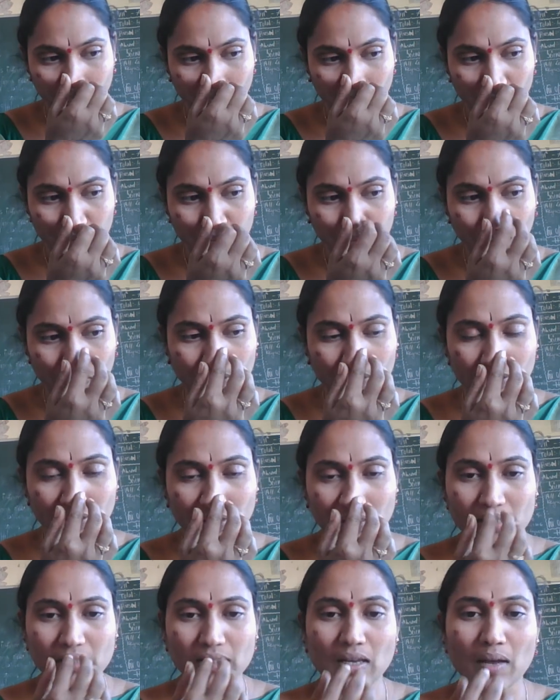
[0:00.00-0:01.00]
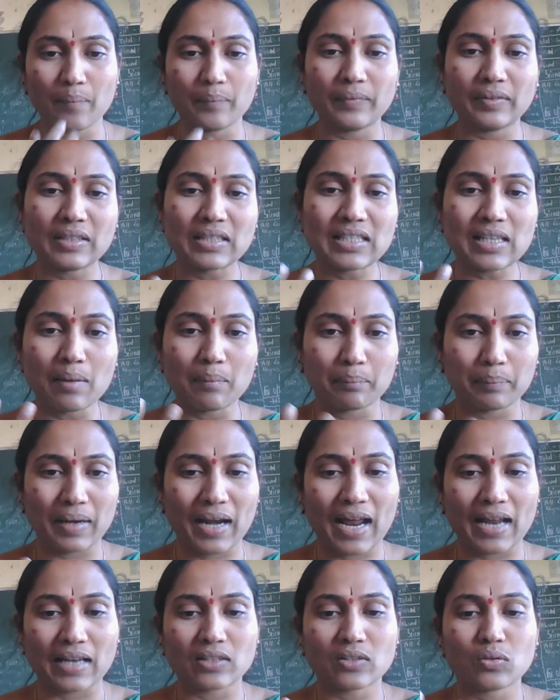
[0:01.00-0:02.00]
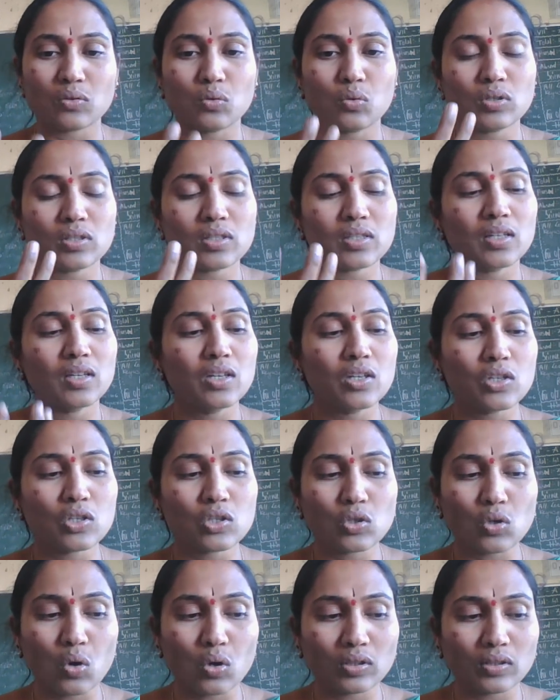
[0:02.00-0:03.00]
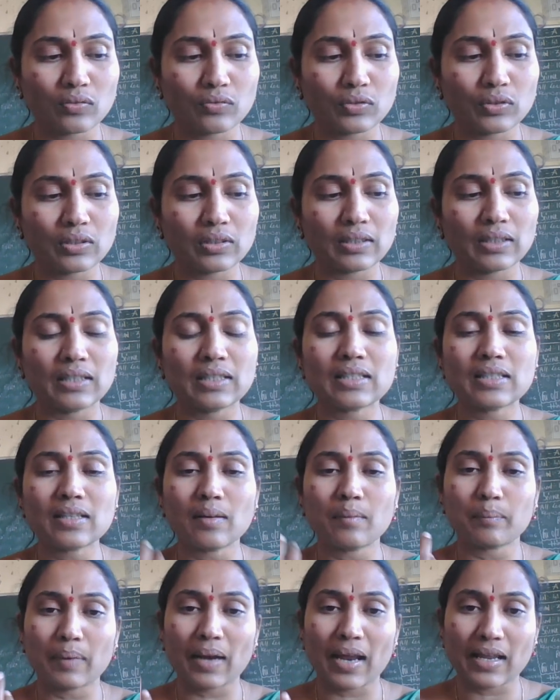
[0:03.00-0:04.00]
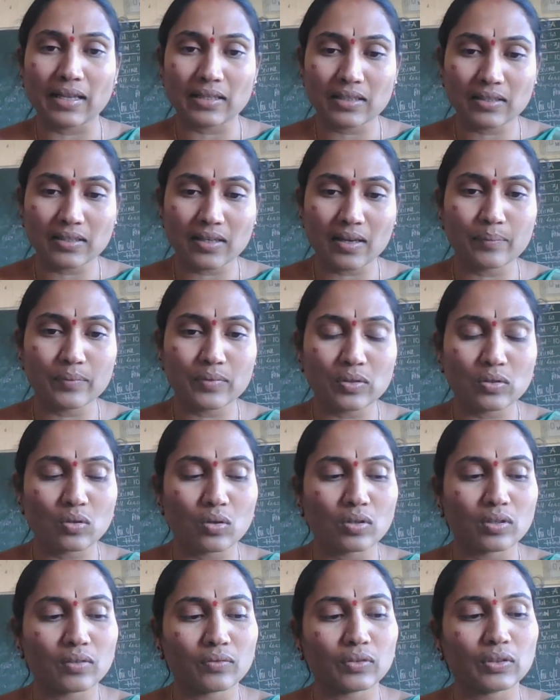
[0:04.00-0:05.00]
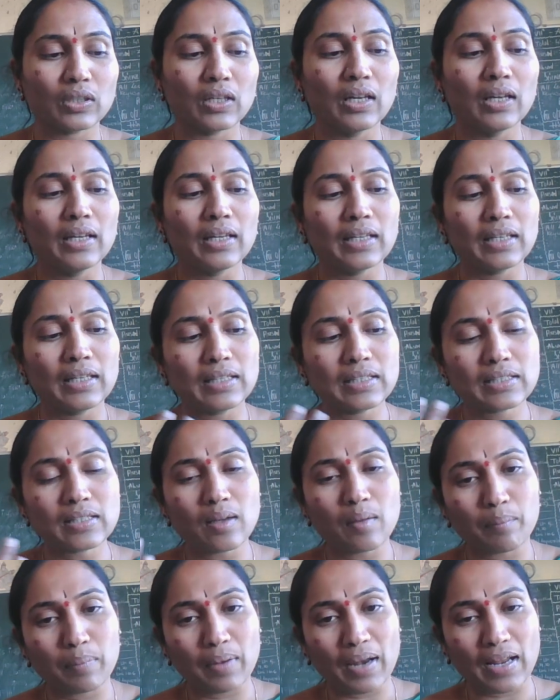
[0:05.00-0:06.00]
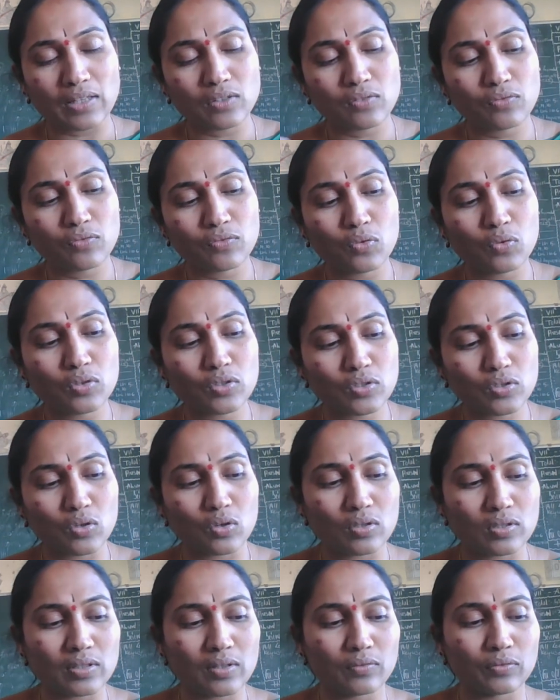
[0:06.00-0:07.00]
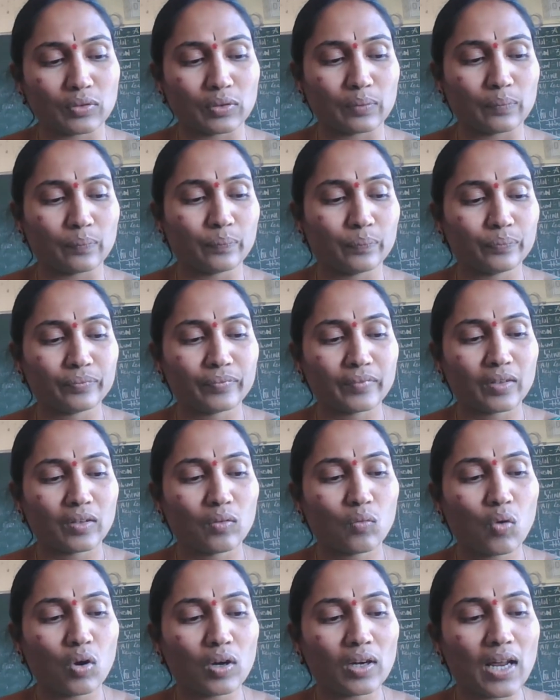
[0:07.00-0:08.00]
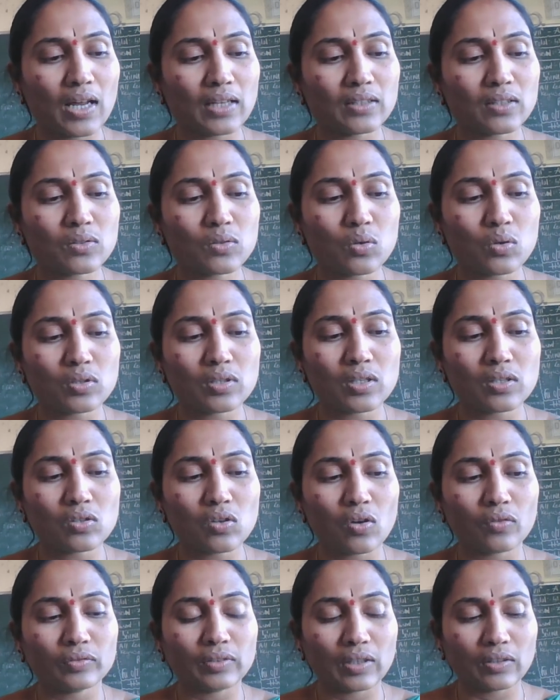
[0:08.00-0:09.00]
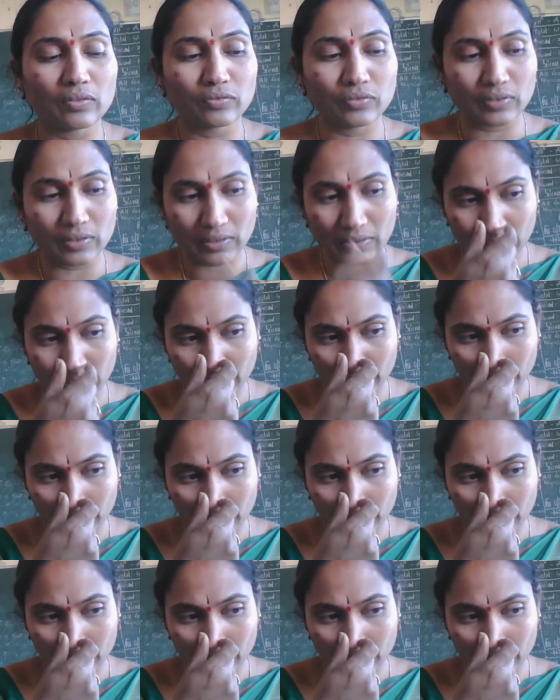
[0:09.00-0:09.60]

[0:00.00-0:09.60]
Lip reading: food. Yes, in some plants, roots store the food. In some plants, stems store the food. In some plants, fruit stores the food. What are the sources of their food?